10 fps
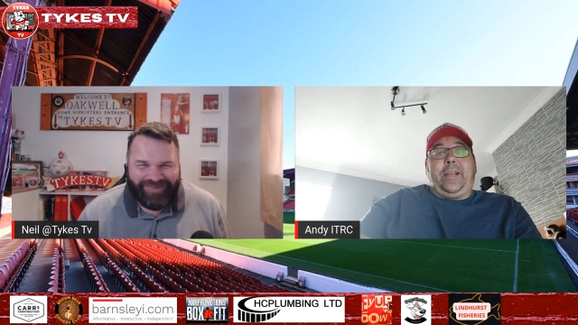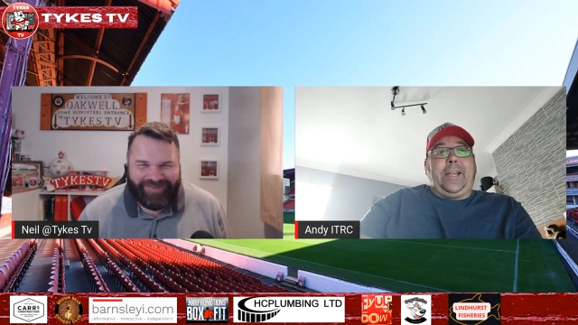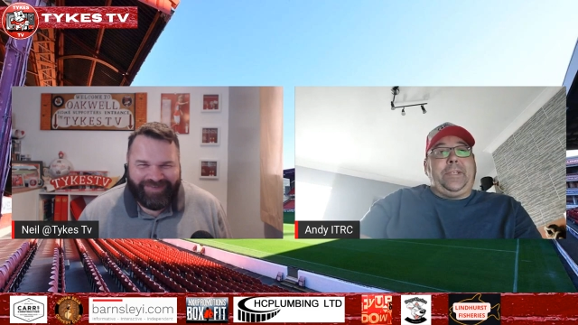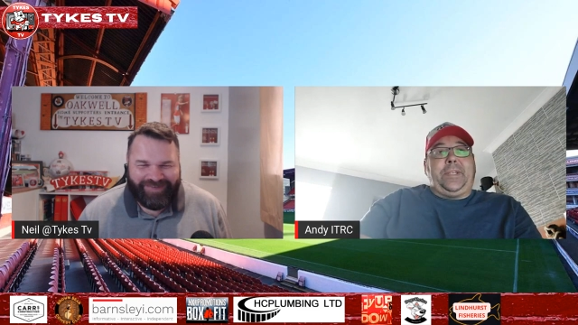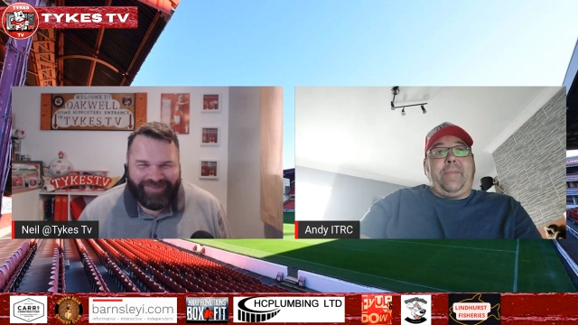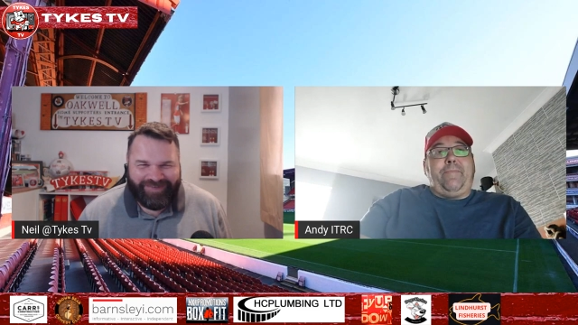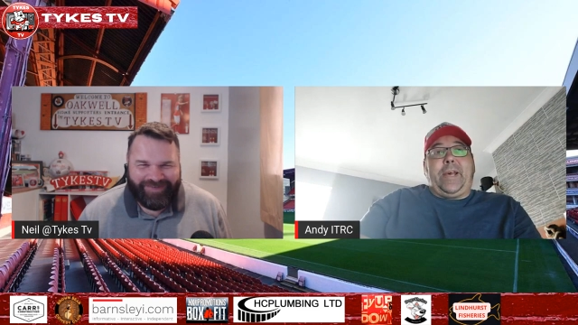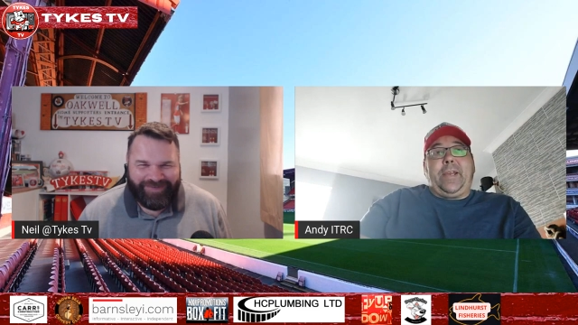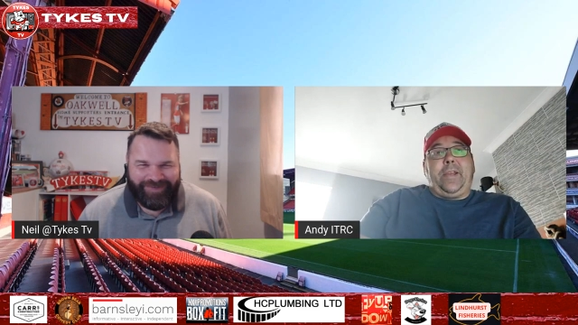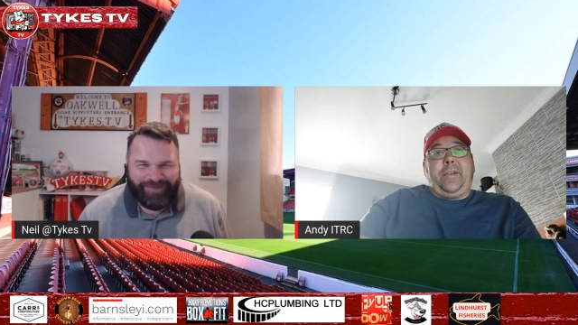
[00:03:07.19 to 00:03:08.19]
Speaker 1: glad to see him
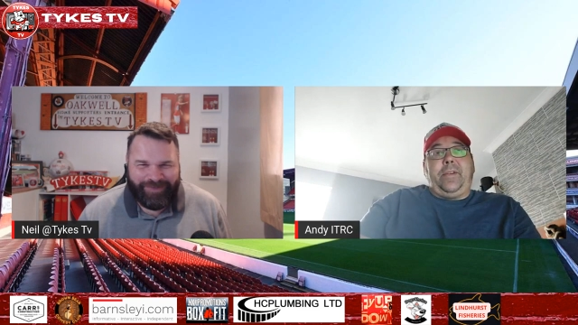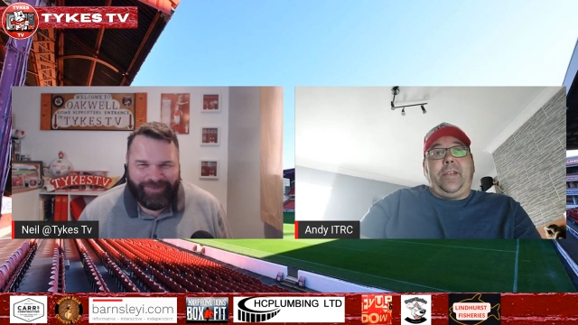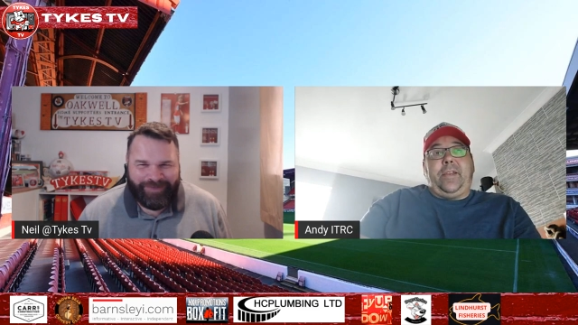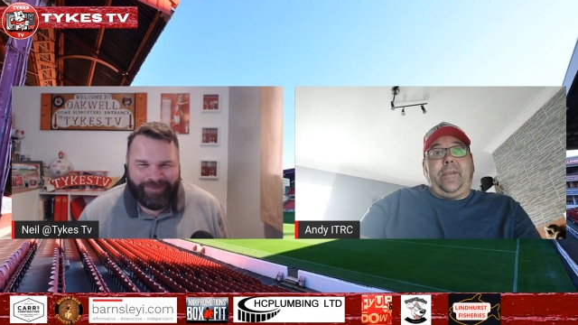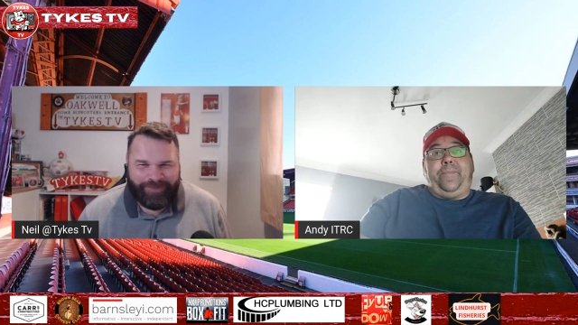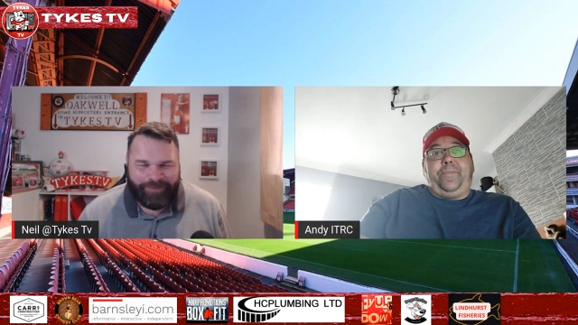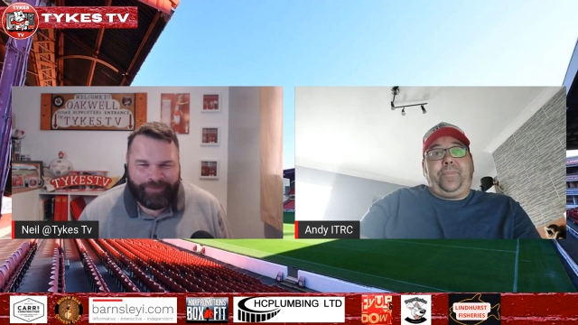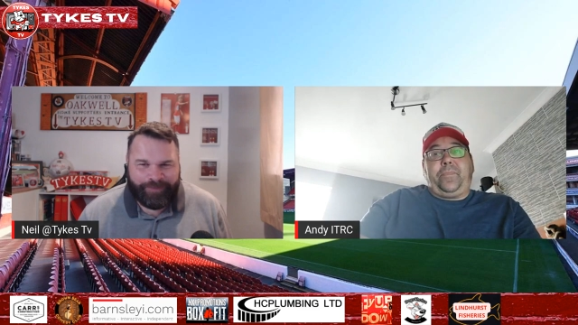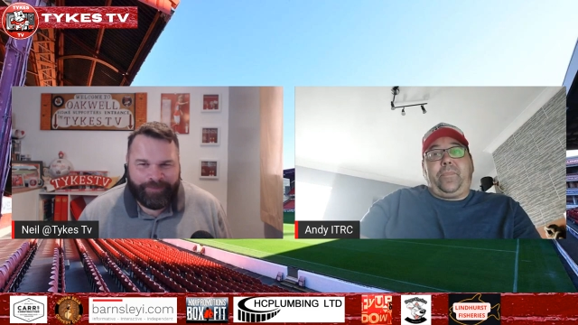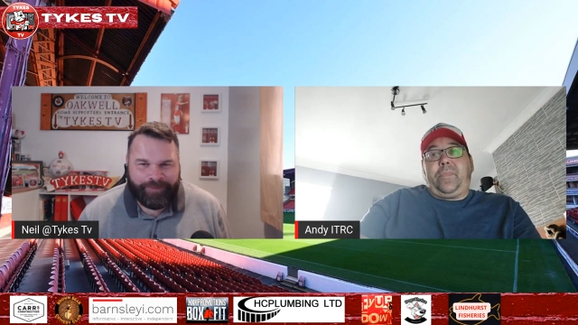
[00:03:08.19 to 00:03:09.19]
back, and um,
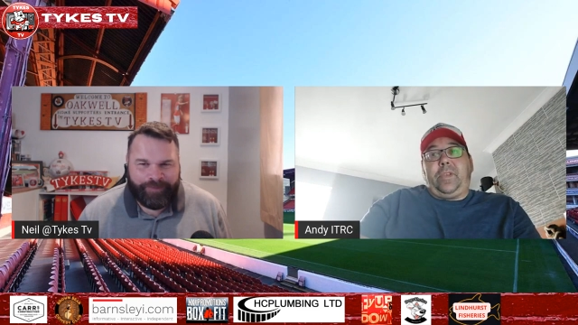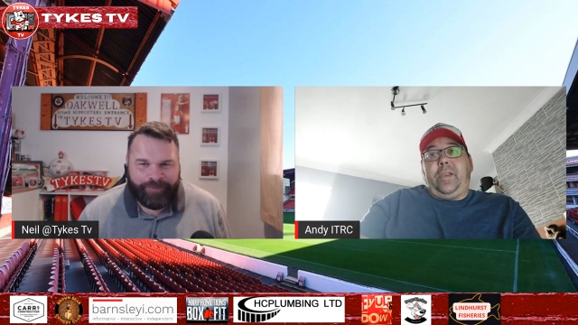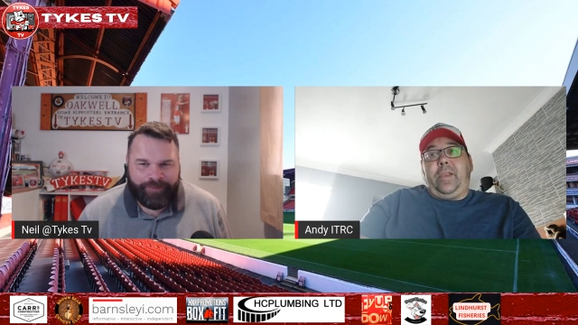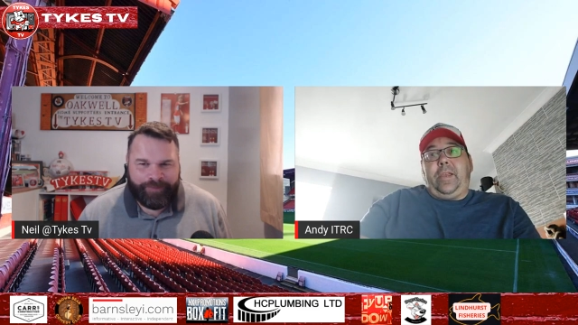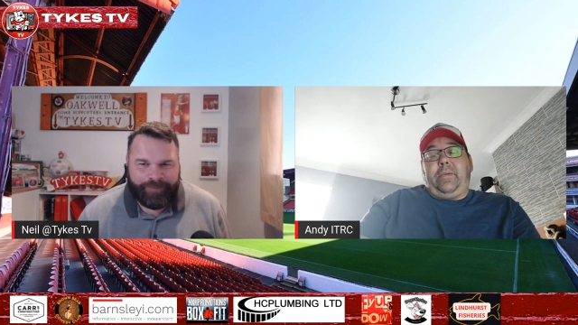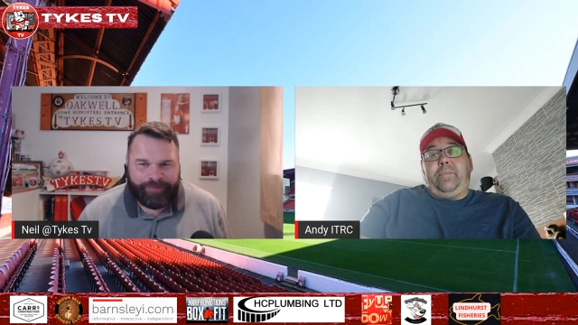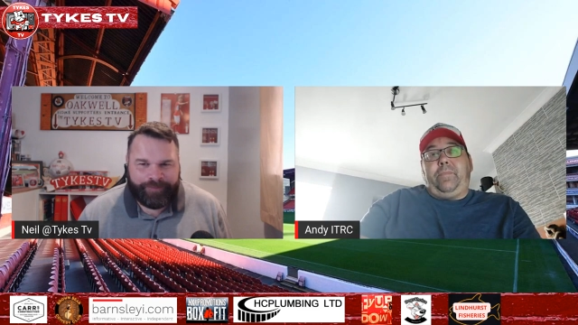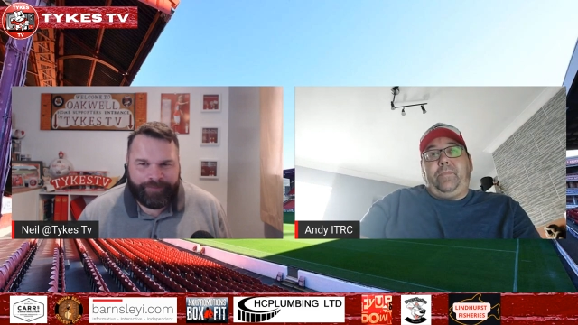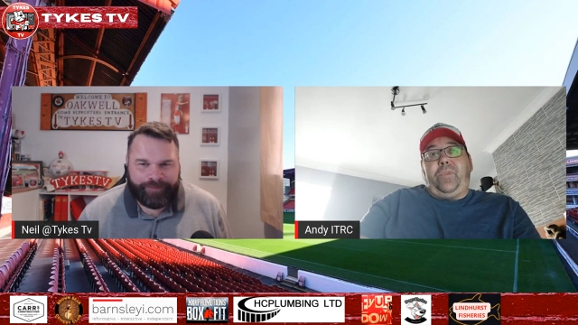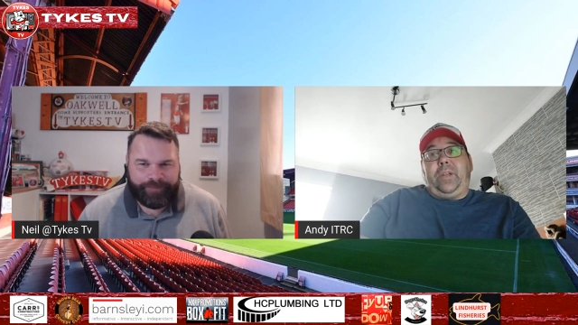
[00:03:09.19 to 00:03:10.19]
it
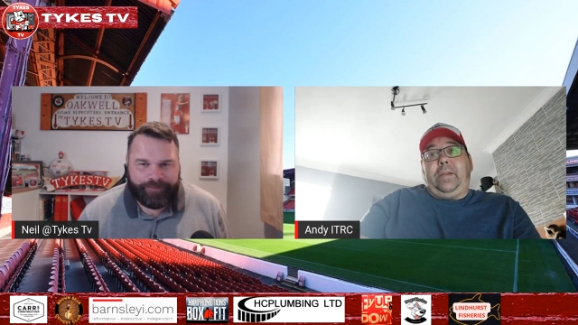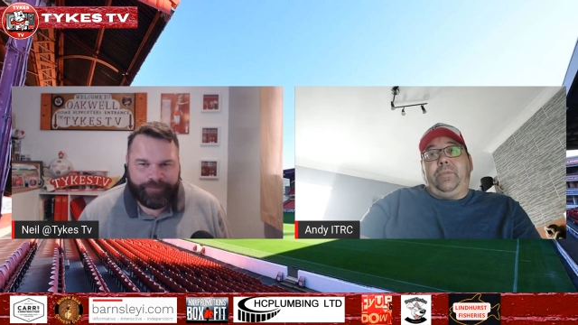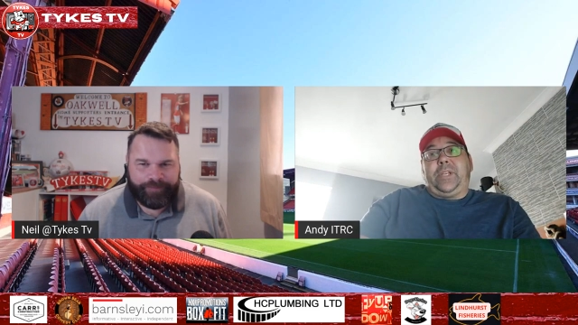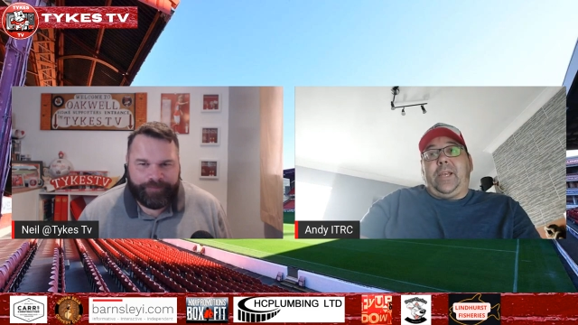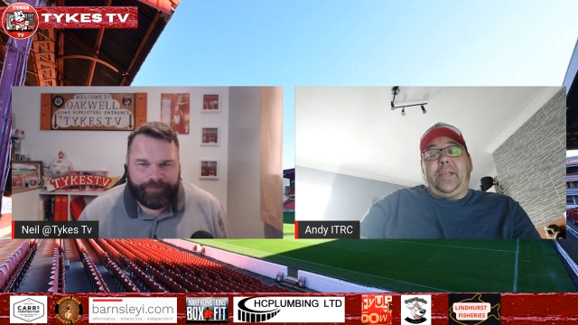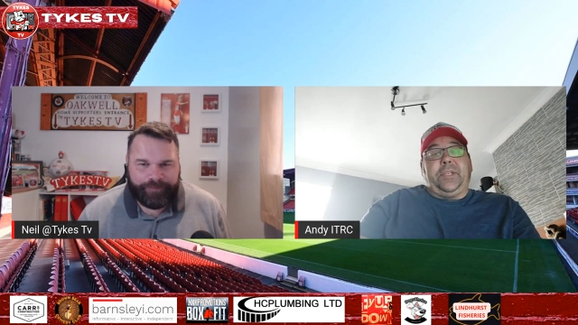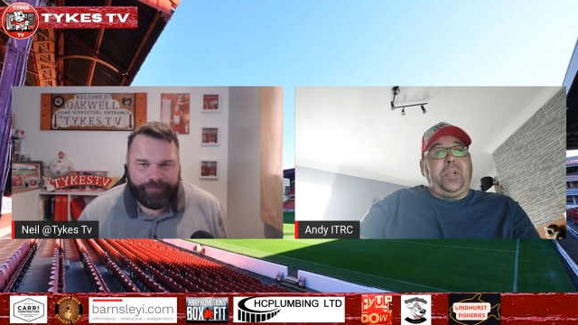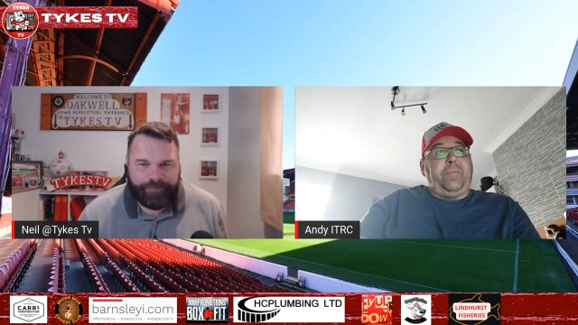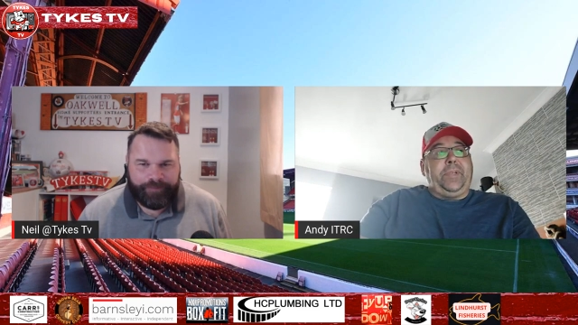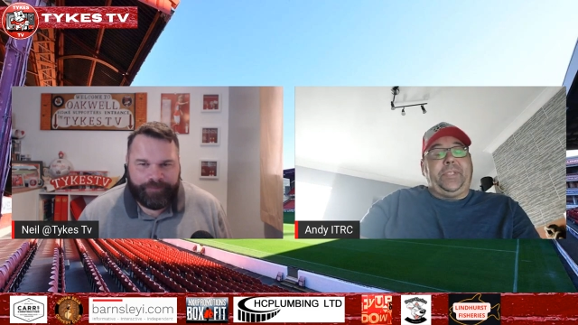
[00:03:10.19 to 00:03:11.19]
well, it looks like he's
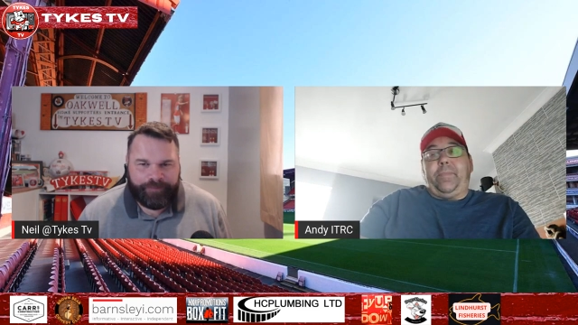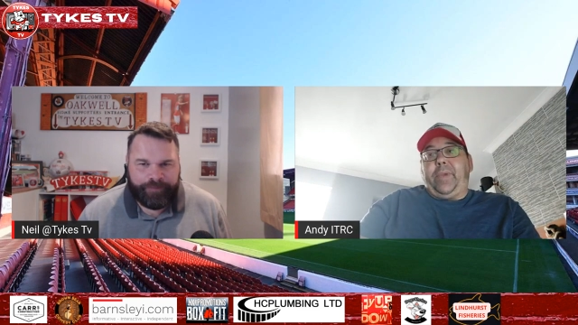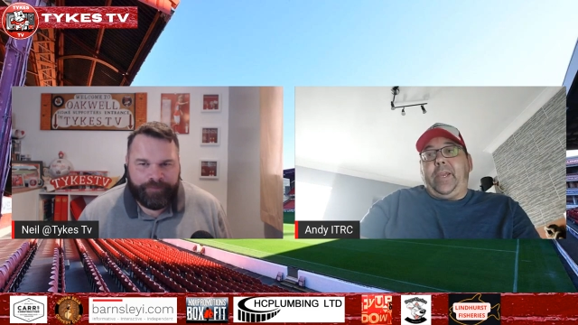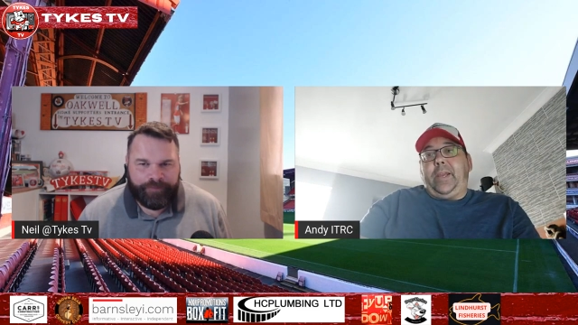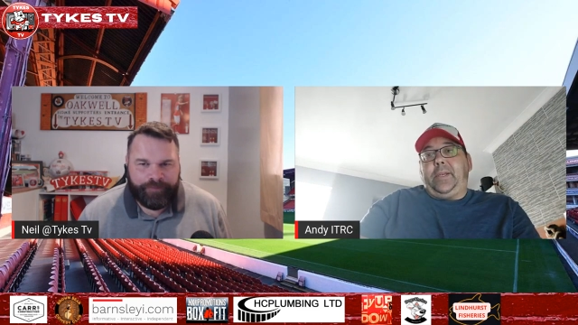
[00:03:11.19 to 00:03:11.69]
not missed a beat